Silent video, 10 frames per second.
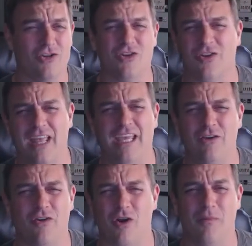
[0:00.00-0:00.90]
So thank
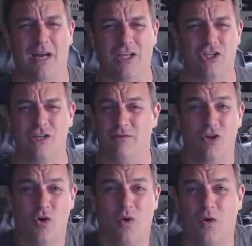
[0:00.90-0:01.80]
you very much. If you
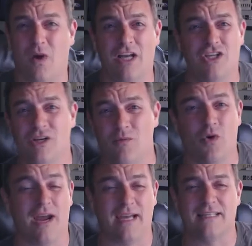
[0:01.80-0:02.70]
don't want to watch any
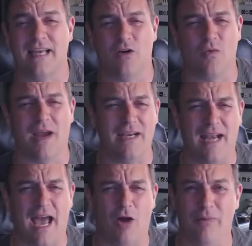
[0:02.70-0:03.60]
more, X out right
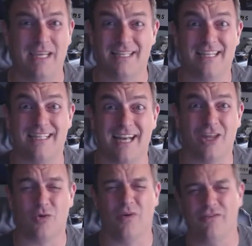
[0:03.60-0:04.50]
now, because it's
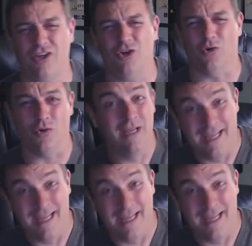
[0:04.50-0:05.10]
another review.